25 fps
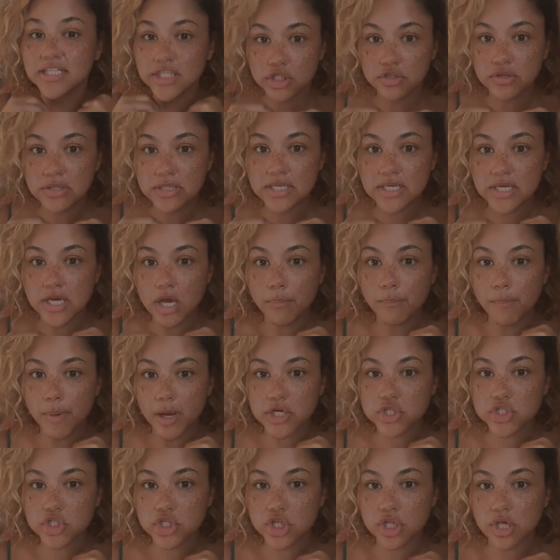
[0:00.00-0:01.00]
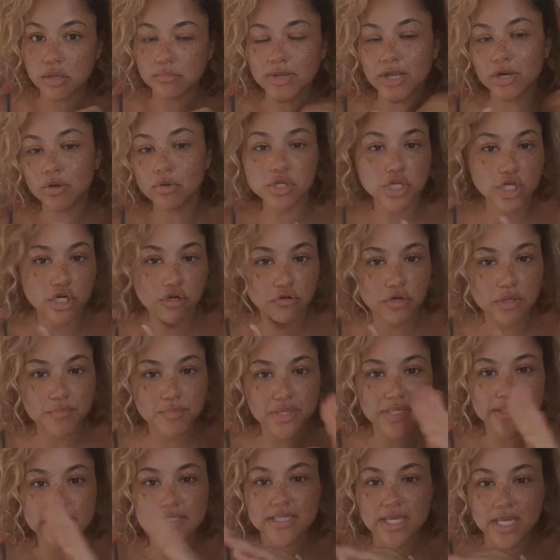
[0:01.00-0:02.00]
a bunch of them, not only
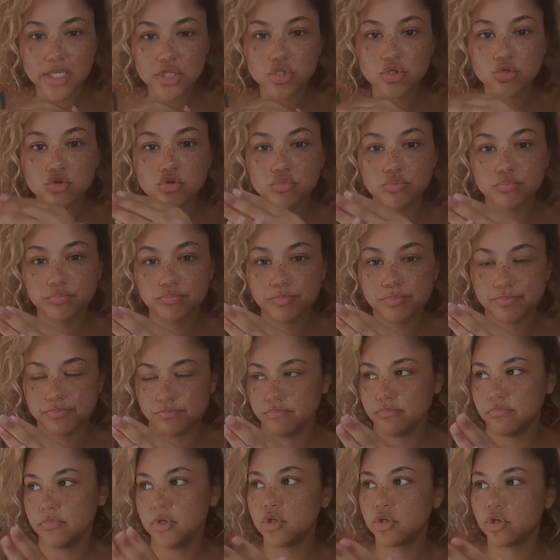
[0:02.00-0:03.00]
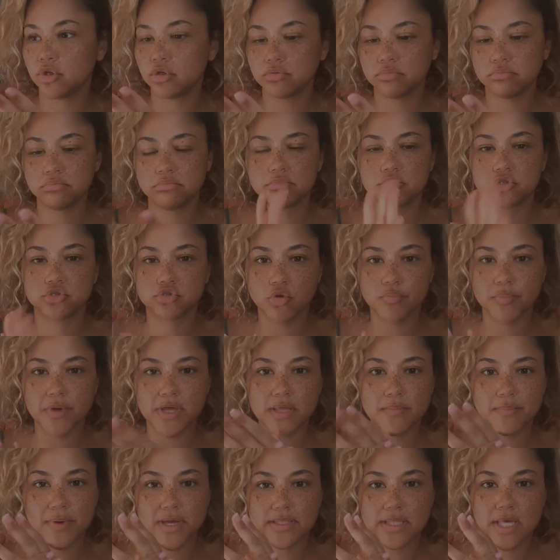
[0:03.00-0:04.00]
Caribbeans, they do, you know,
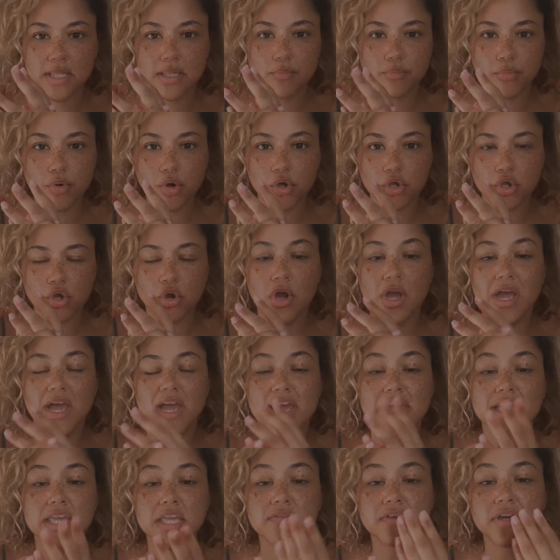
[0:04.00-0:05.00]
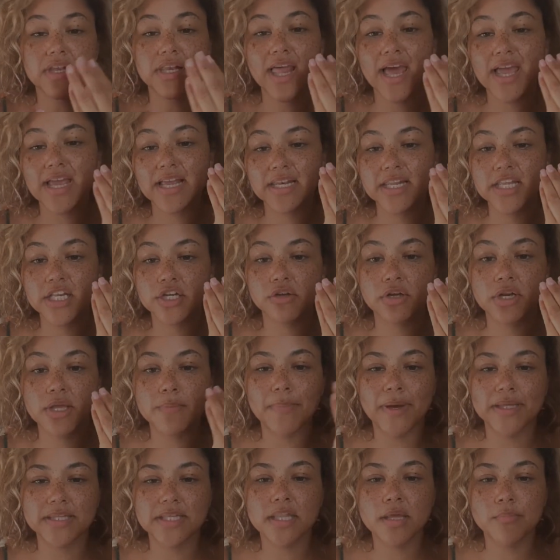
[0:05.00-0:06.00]
sopa de pata de pollo. Even like
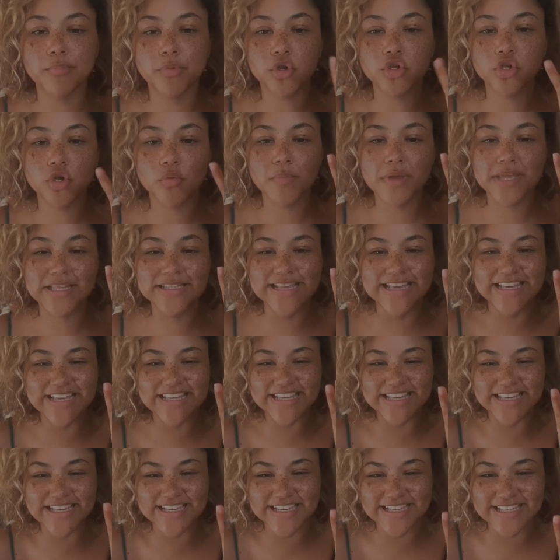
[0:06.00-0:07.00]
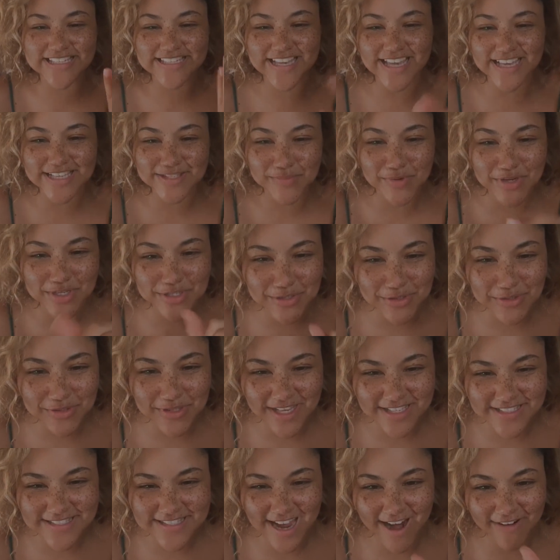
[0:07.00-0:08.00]
literally pata de pollo means, yes, we
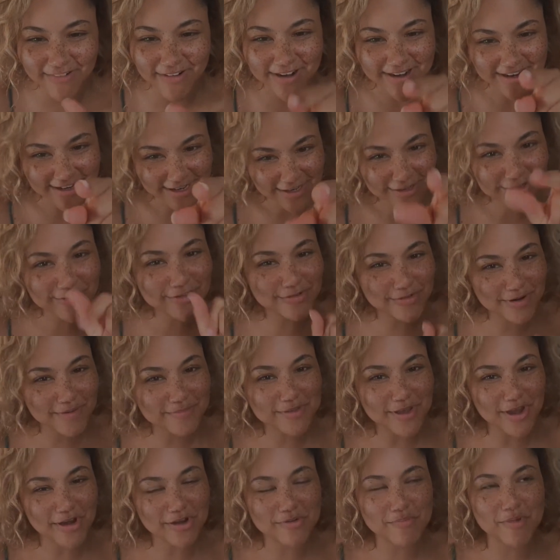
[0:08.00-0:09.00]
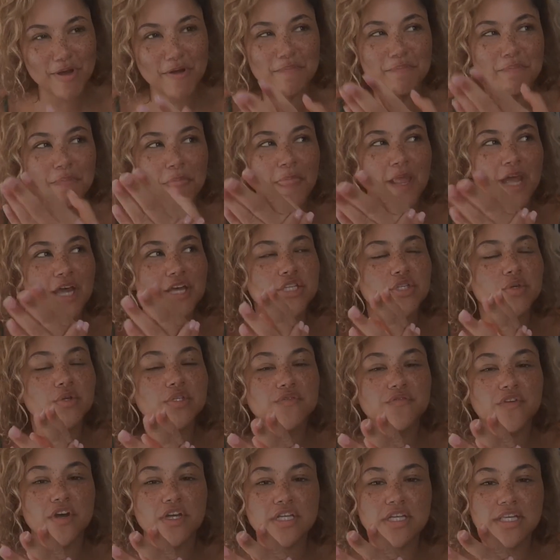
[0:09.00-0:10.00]
do. That's Sarah. You know what I'm talking about?
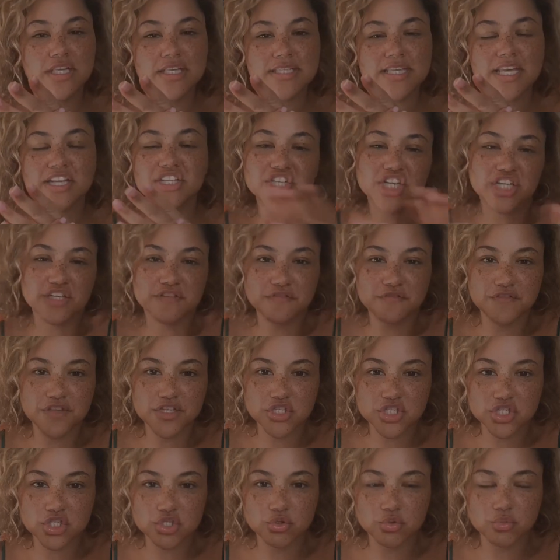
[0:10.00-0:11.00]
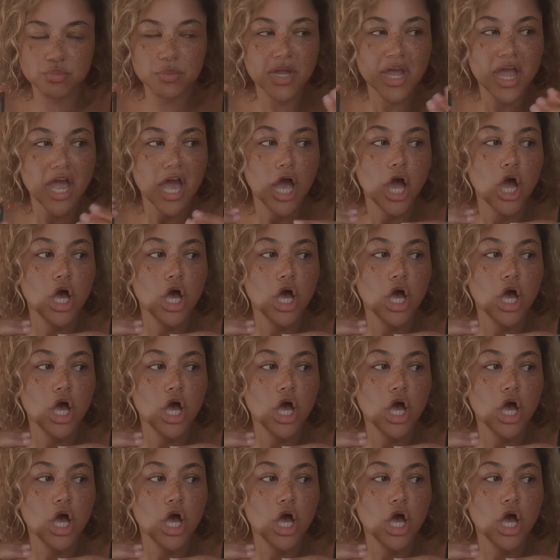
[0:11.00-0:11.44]
So it's funny. It's like chicken feet soup.